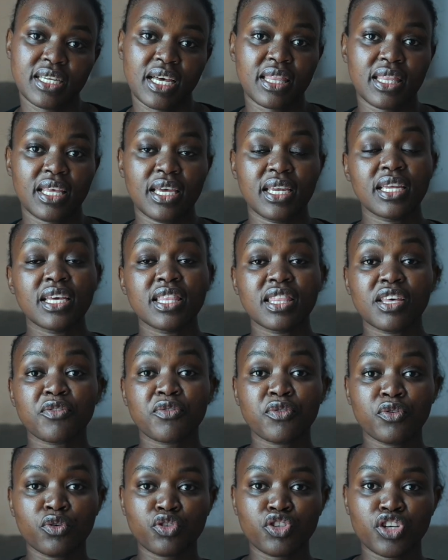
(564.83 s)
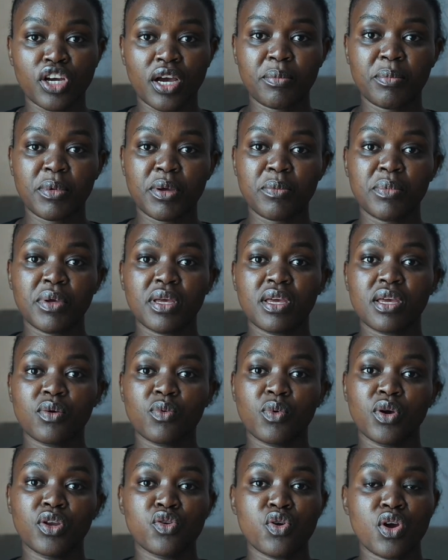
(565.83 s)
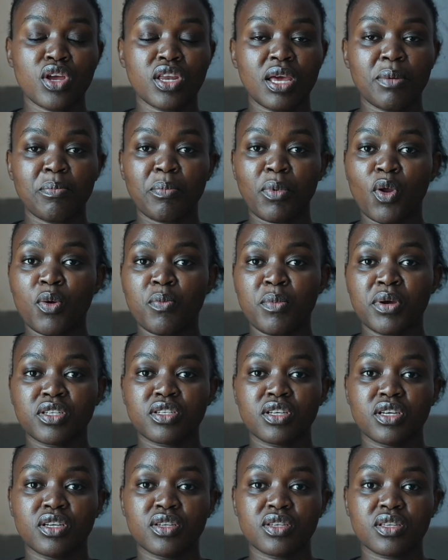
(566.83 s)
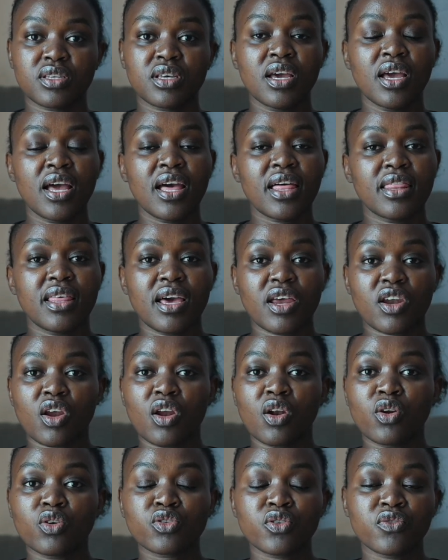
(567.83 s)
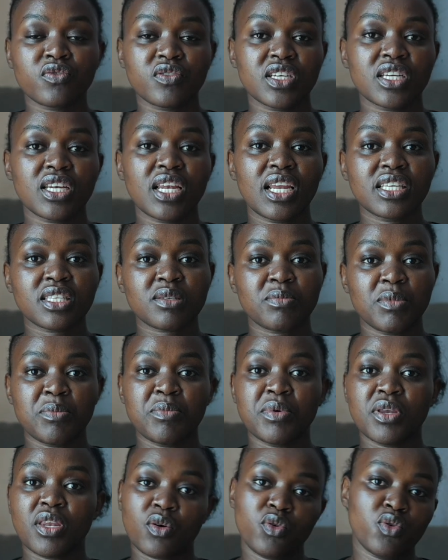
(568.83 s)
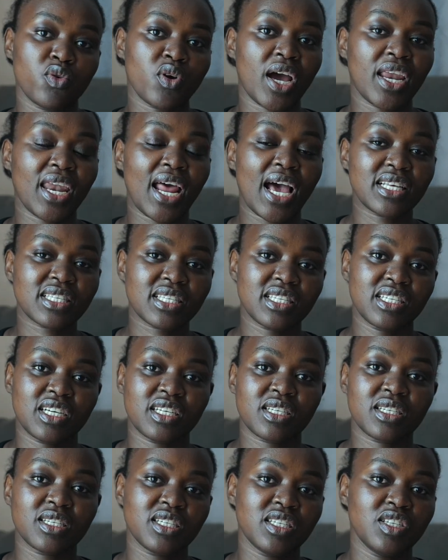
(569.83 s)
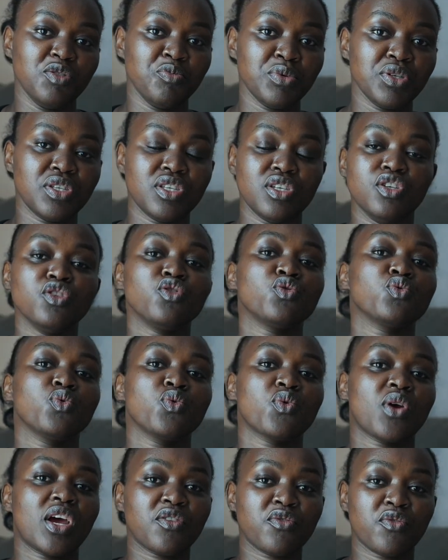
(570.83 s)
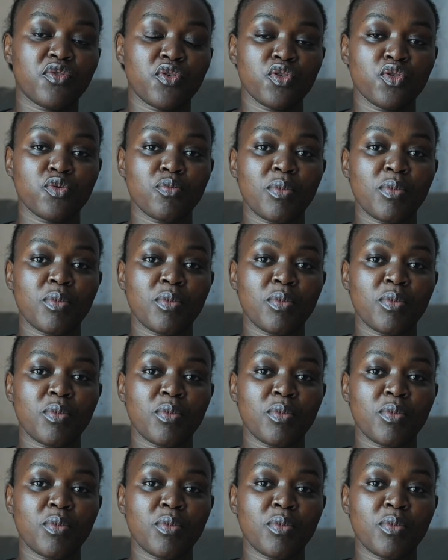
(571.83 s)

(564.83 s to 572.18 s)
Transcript: And then in the future, maybe when you're in employment and there are a lot of deadlines, maybe now you can ask ChatGPT to write for you.